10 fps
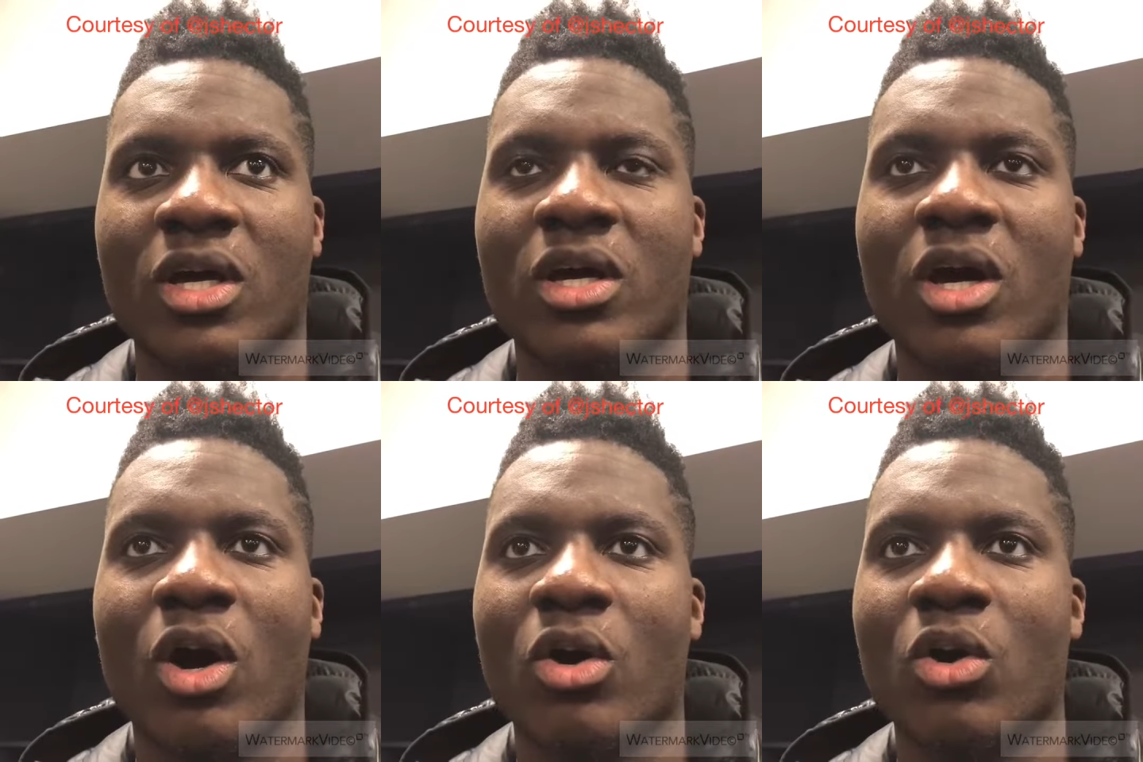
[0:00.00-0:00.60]
Uh,
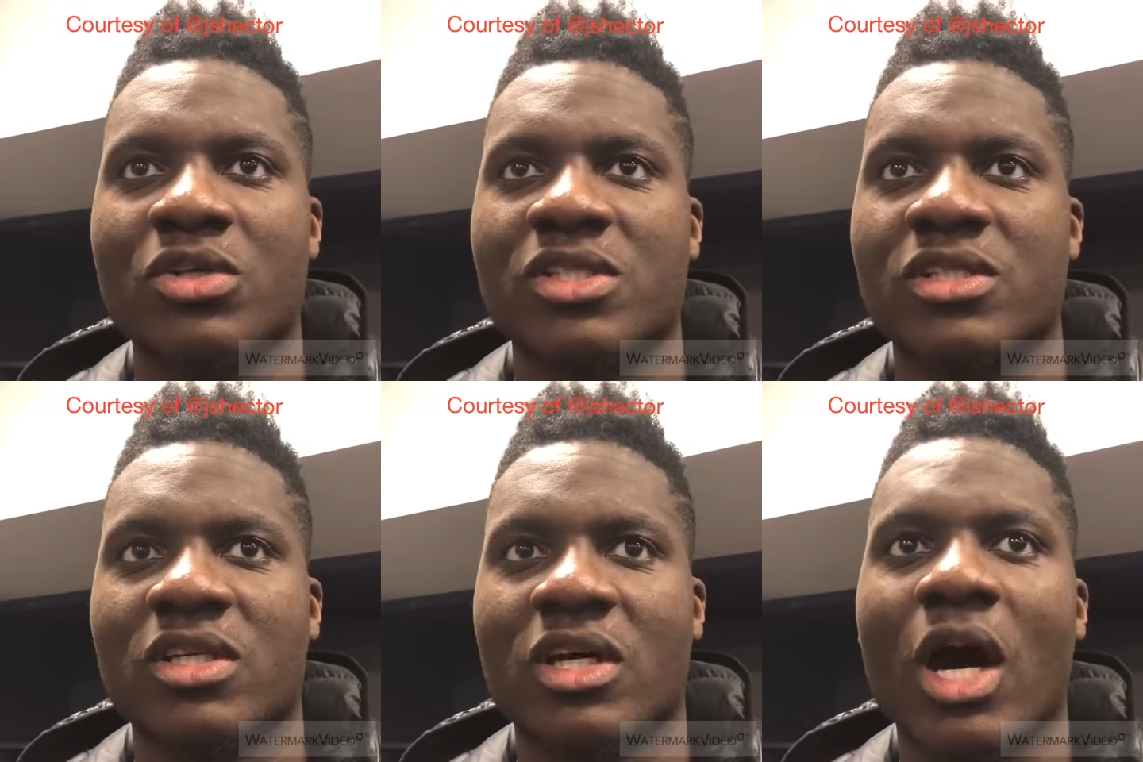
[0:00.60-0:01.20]
our goal
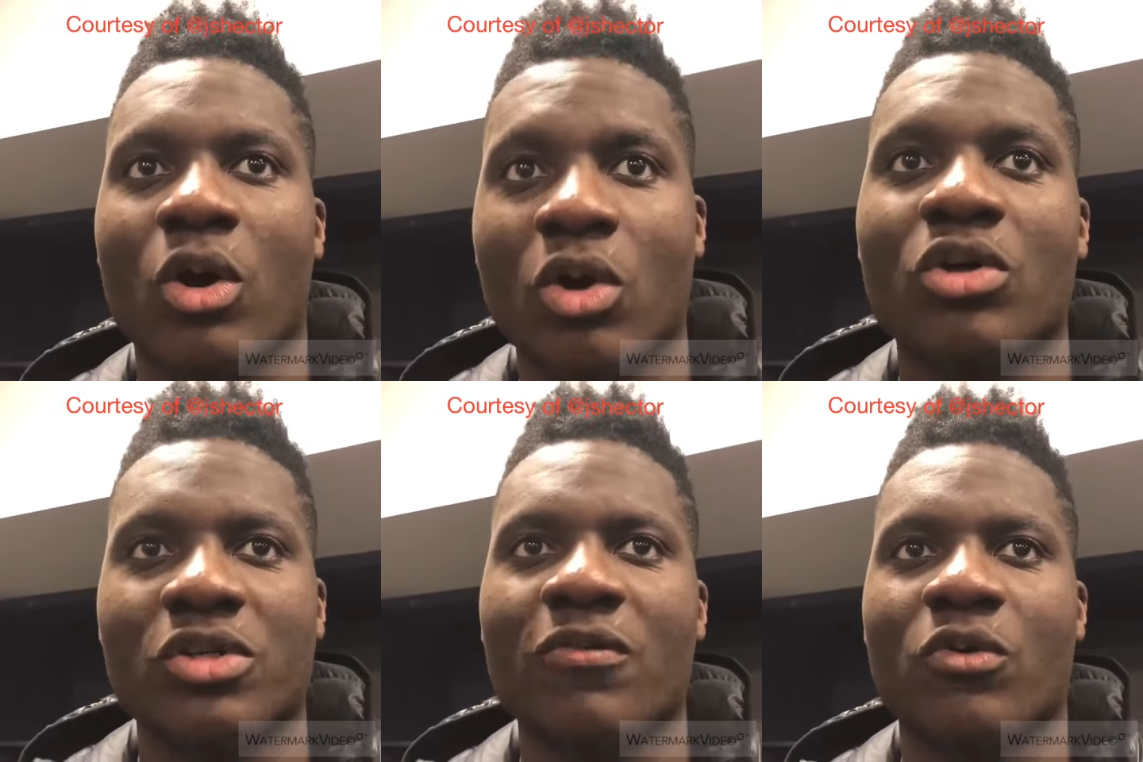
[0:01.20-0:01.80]
is, our
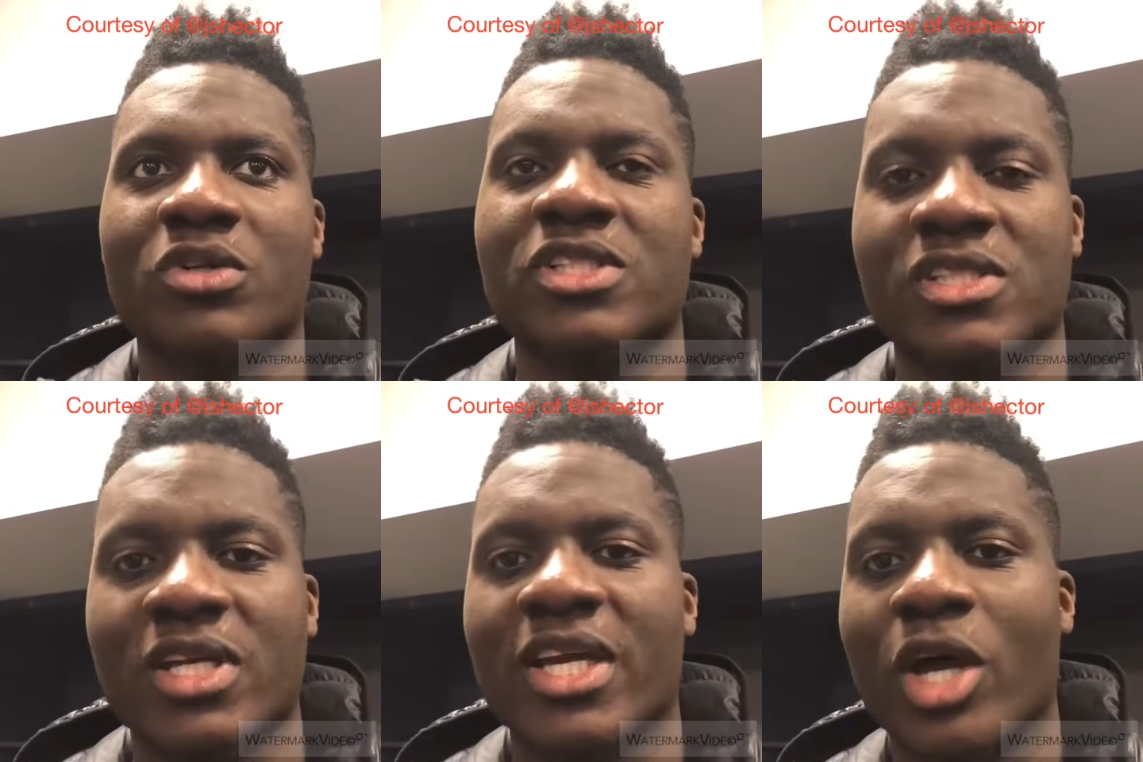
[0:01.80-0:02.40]
goal, of course,
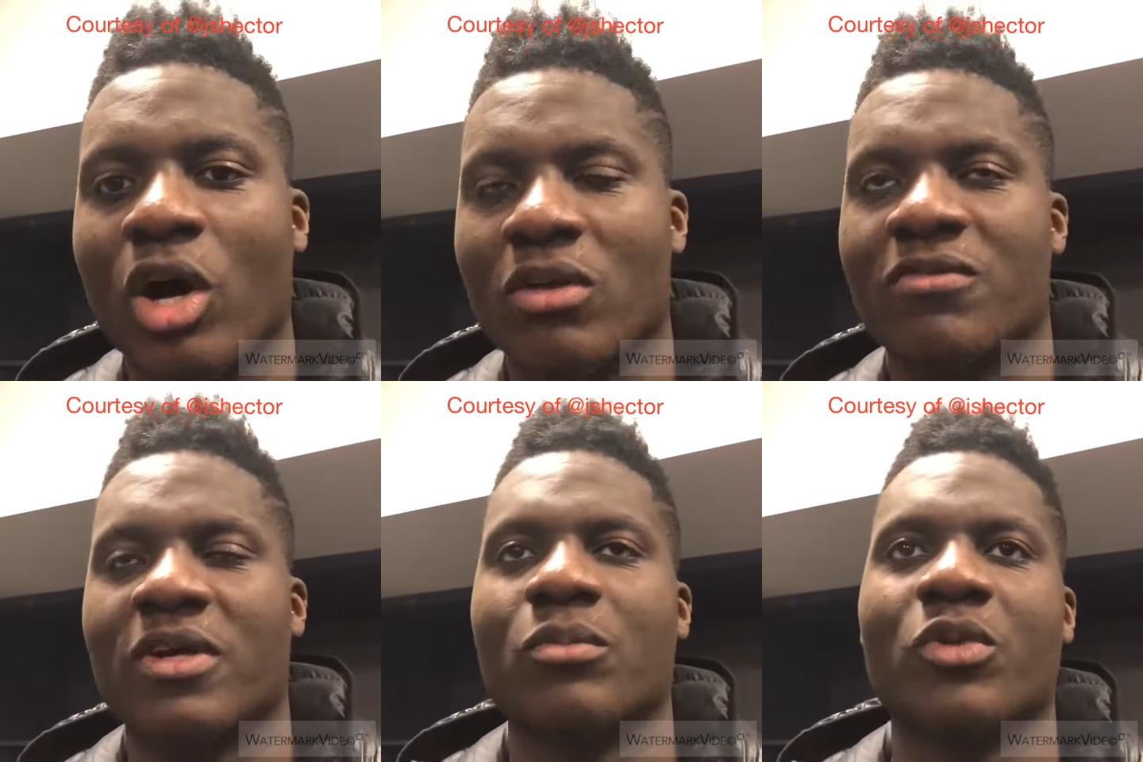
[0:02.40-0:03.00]
is to get all
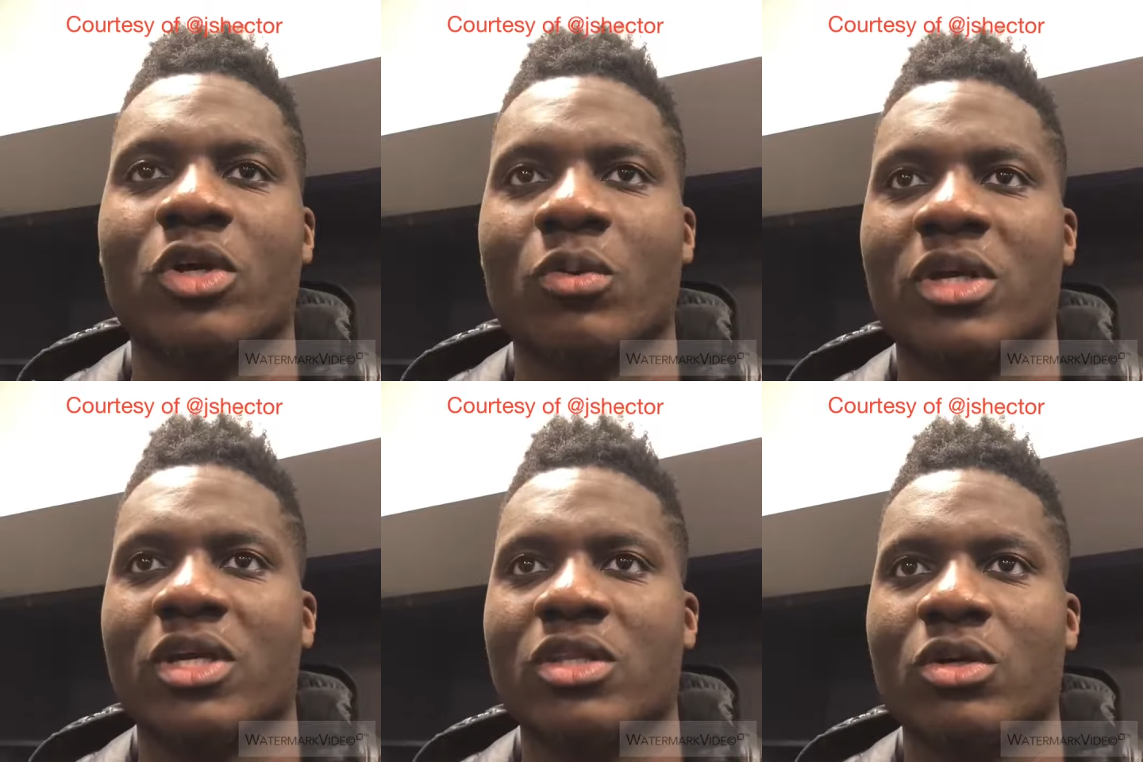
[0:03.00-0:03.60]
of them. We know we
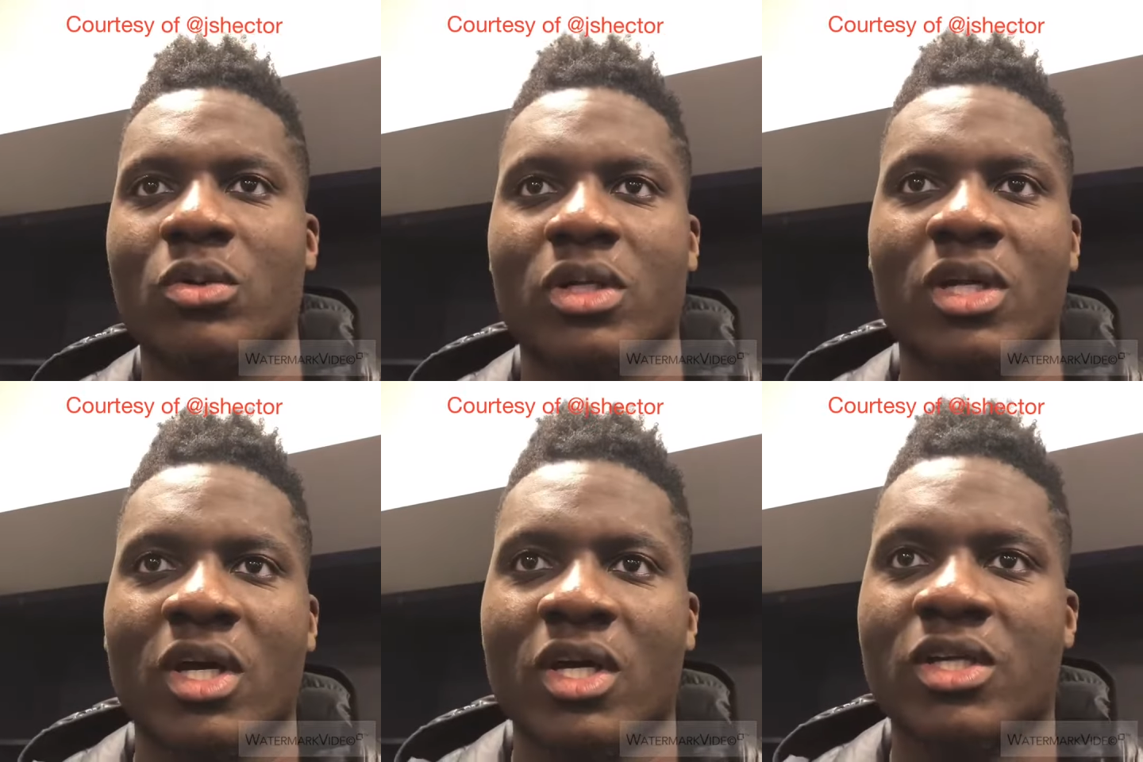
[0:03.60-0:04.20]
can do it,
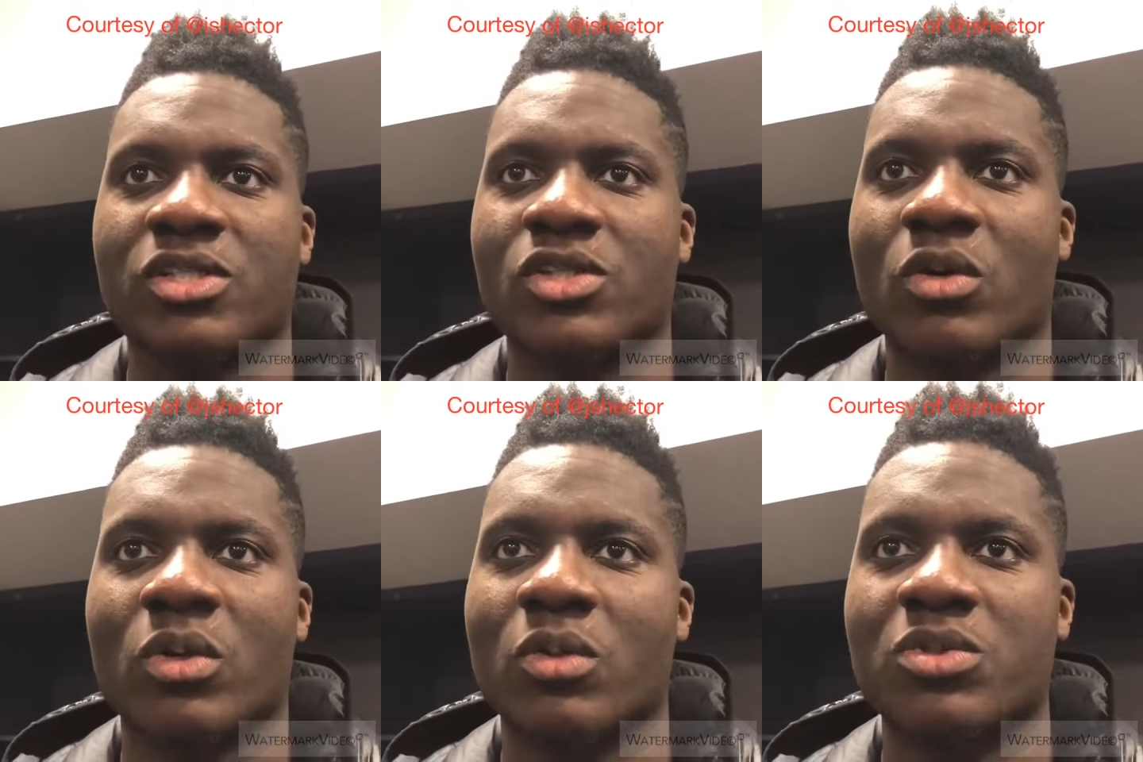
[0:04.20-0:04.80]

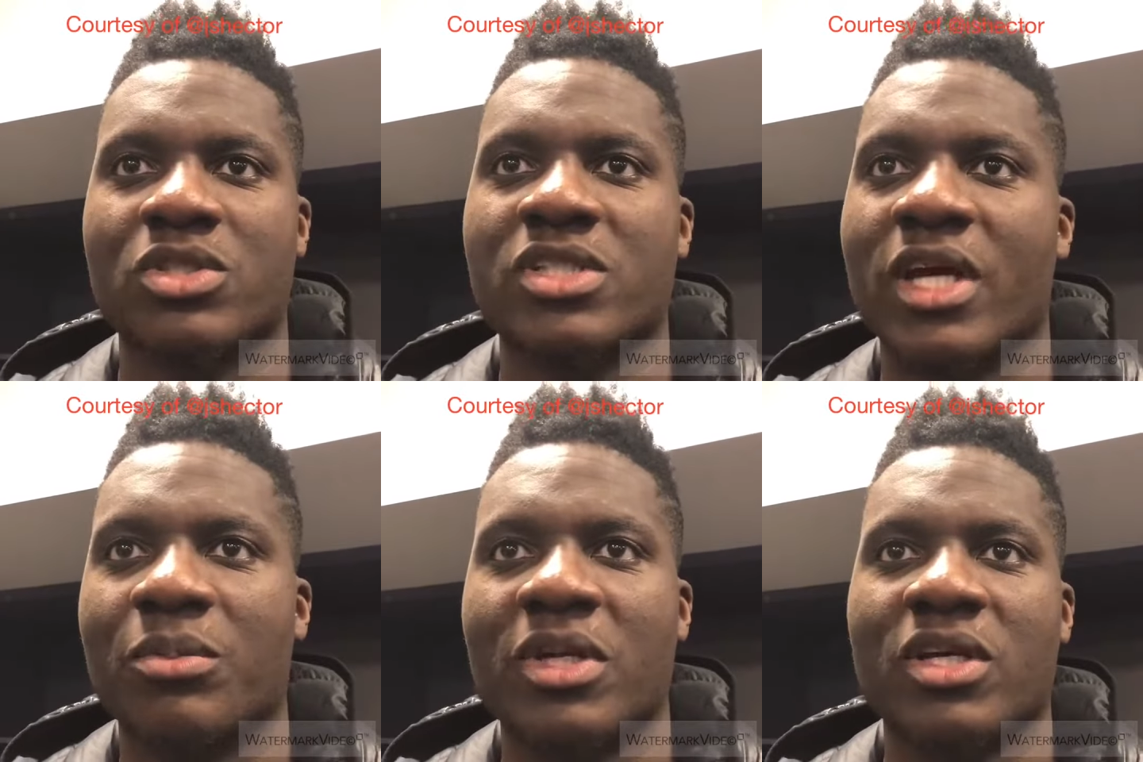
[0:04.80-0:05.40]
so uh, we just
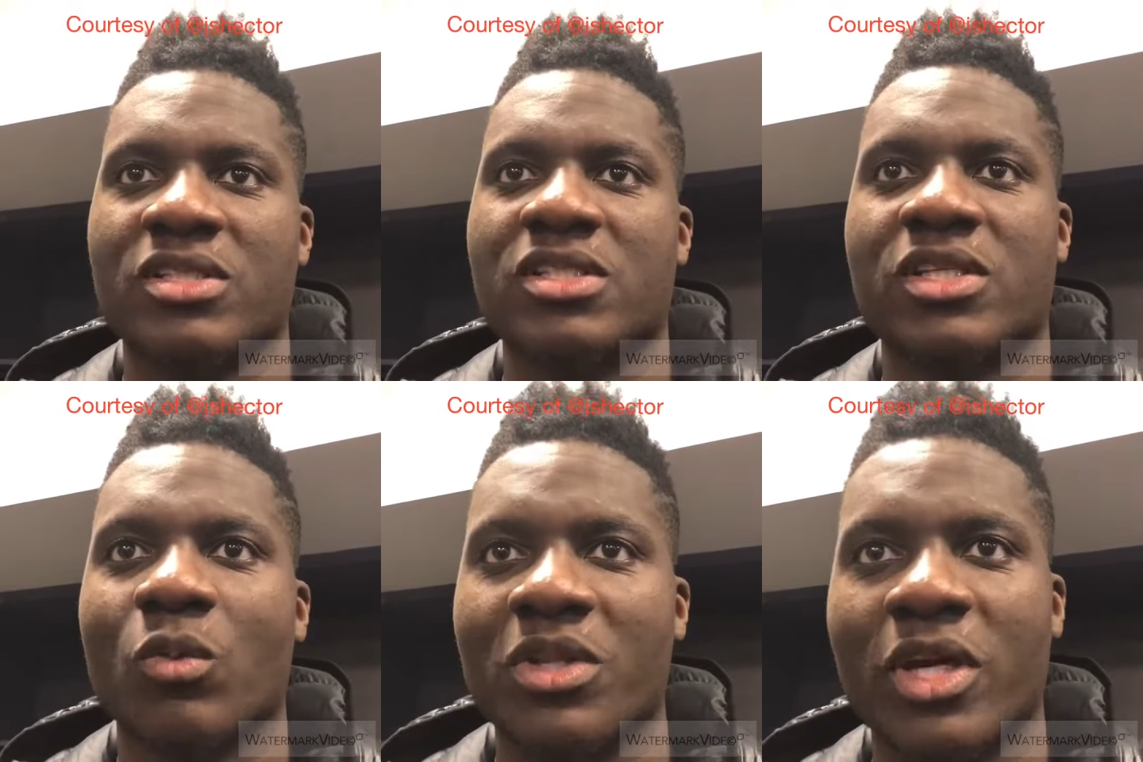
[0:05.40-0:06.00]
got to be
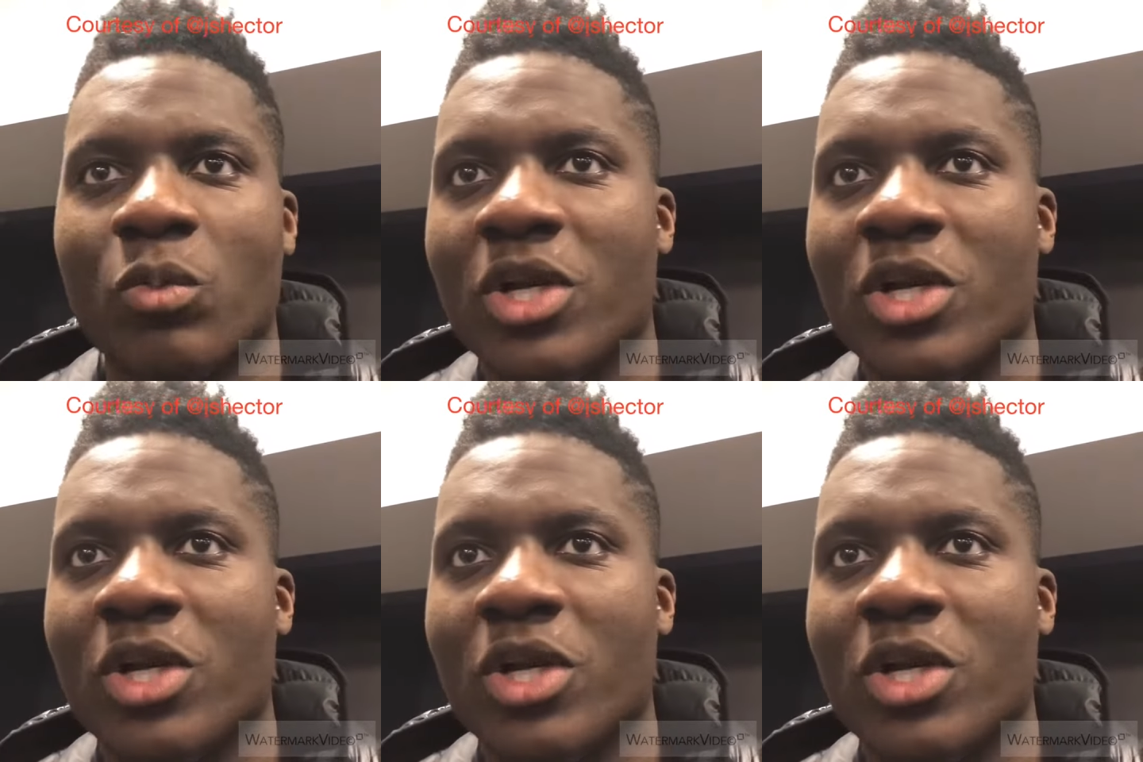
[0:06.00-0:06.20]
consistent with it.